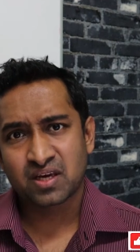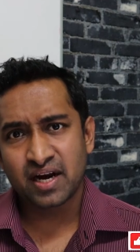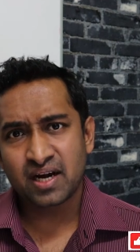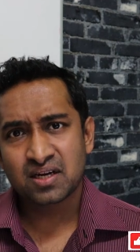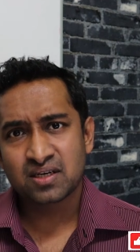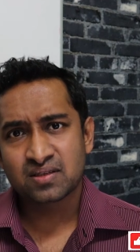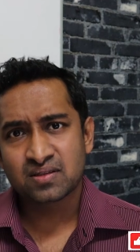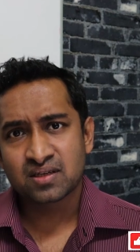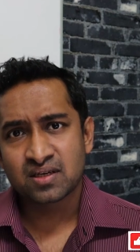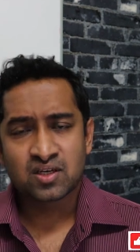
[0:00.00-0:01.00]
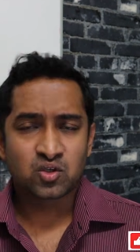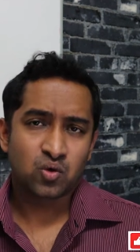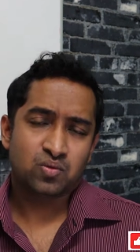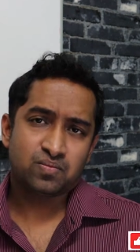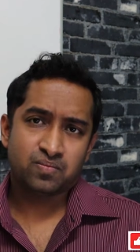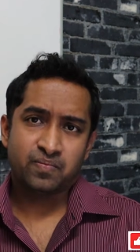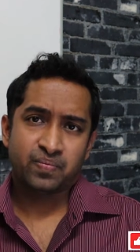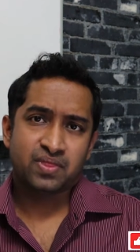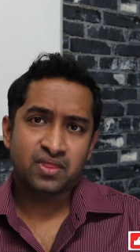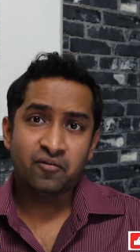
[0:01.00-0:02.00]
right? So
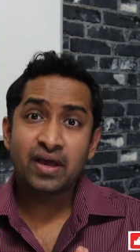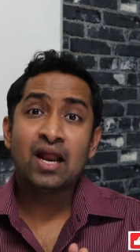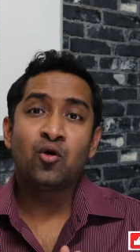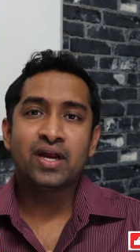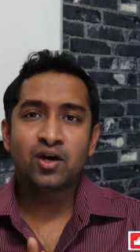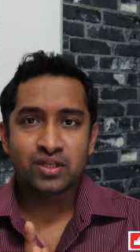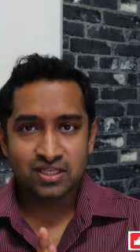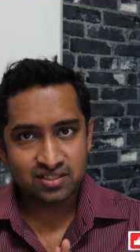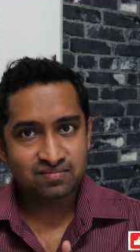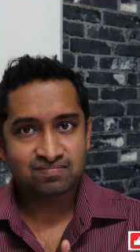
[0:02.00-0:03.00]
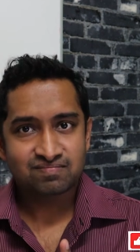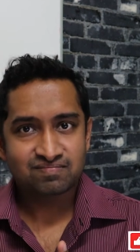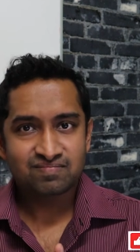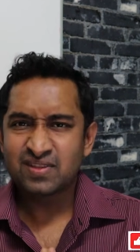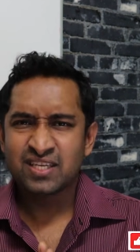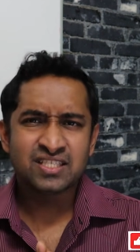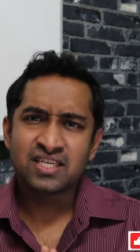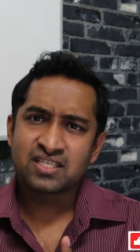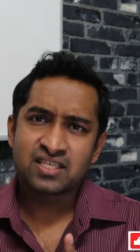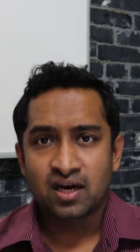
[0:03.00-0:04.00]
the way I look into this is
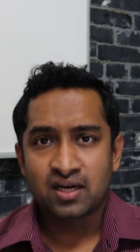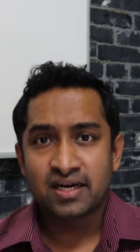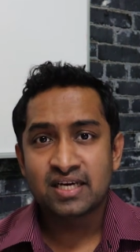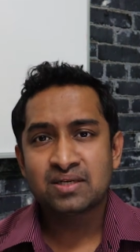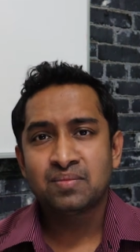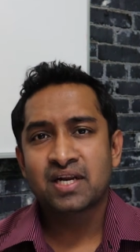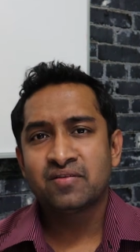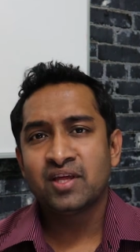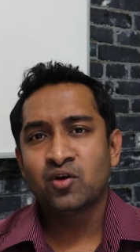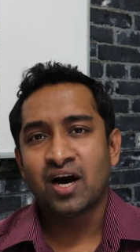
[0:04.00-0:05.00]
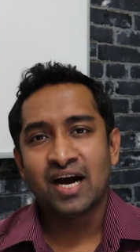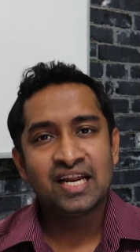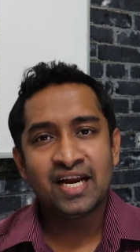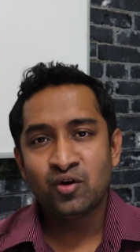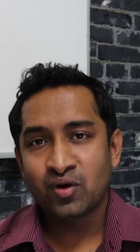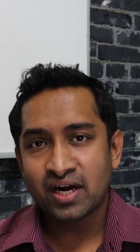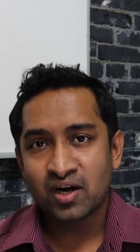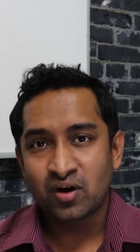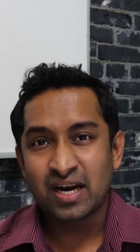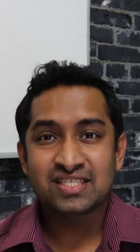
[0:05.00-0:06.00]
this: it doesn't matter whether you are highly
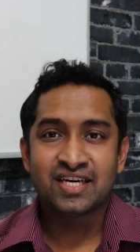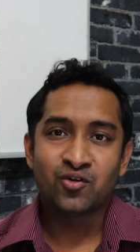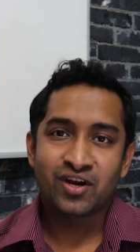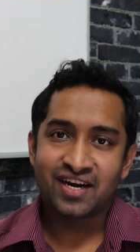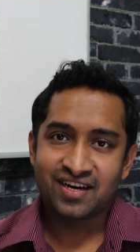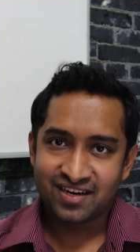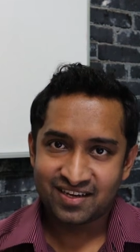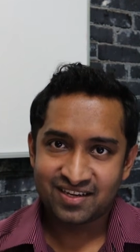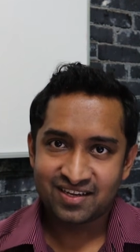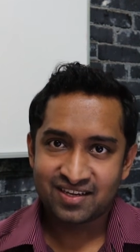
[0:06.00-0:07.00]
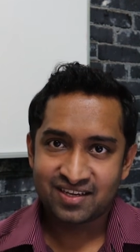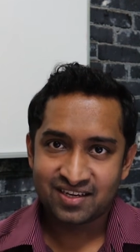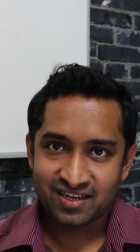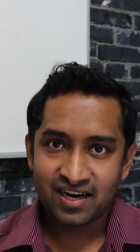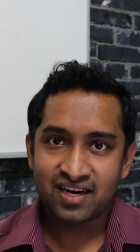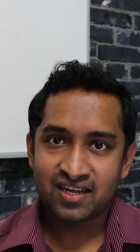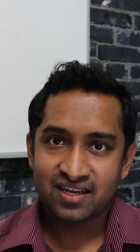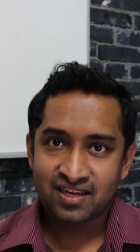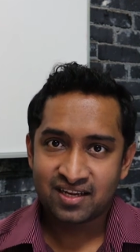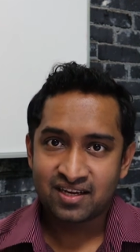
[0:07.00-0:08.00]
educated or less educated, right?
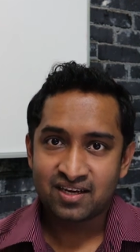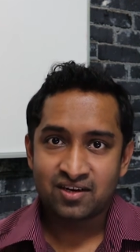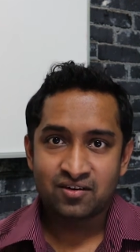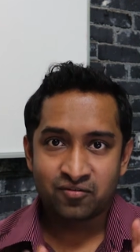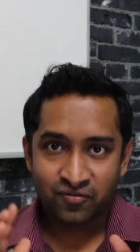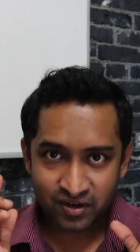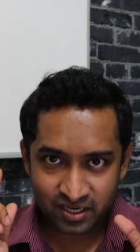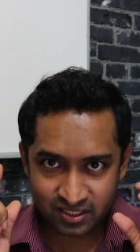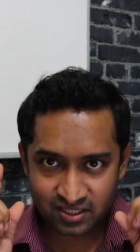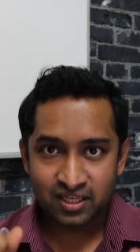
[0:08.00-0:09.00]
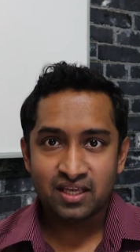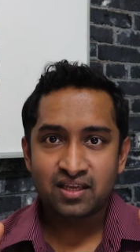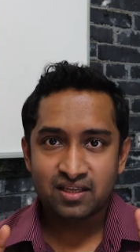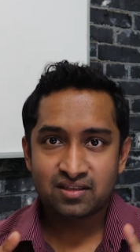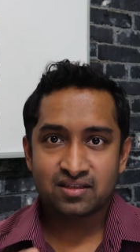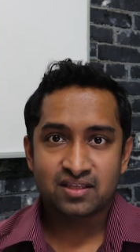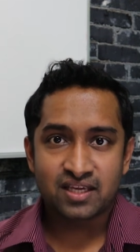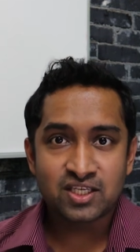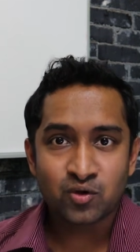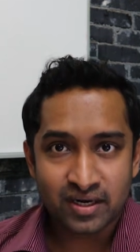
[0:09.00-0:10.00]
First thing
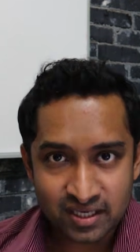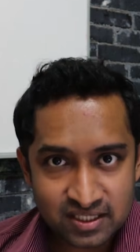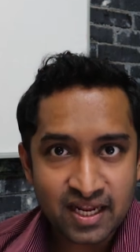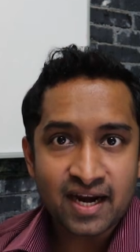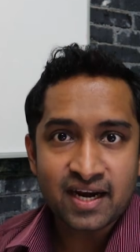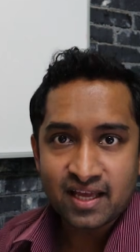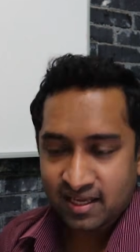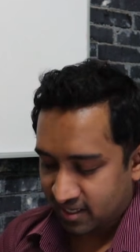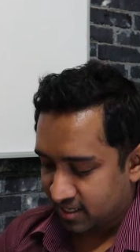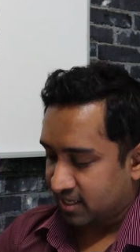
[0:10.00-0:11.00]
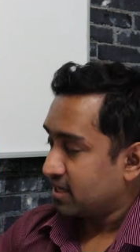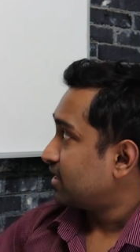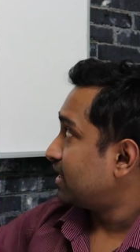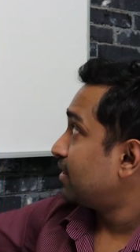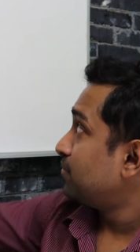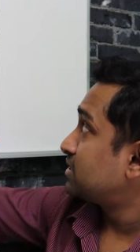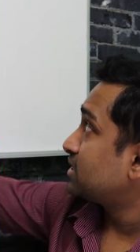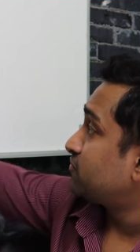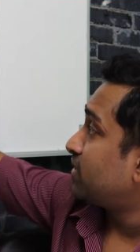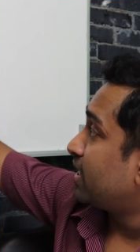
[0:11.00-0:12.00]
is you understanding that the
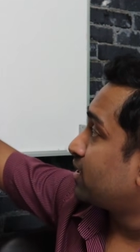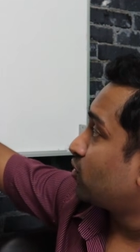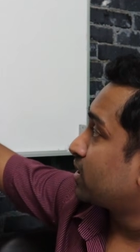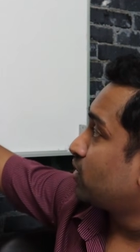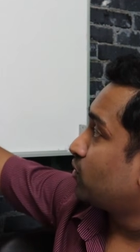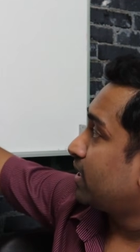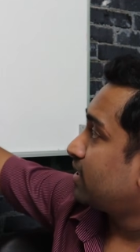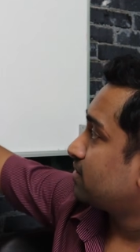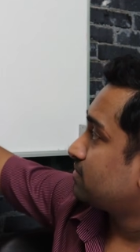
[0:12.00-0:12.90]
business we are in called QNet,